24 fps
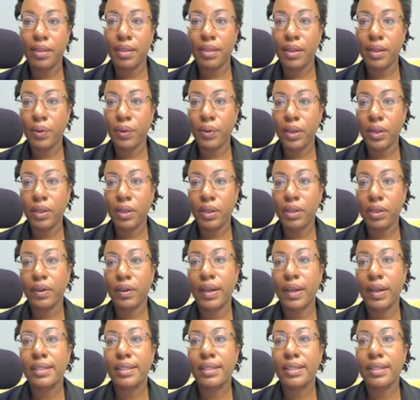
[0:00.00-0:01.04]
the oil
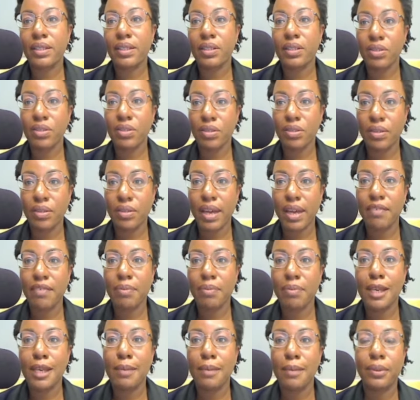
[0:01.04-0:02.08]
crisis, you do have
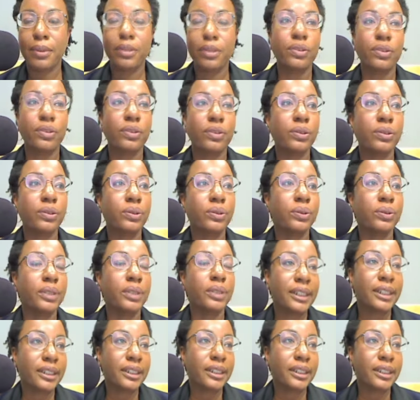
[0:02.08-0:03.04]
people who